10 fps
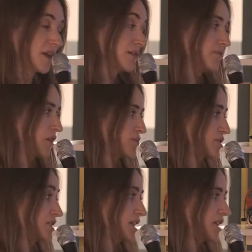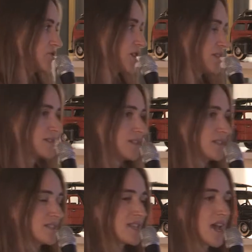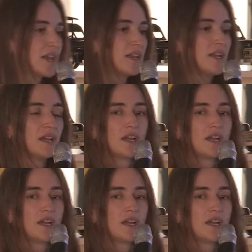I found personally interesting is that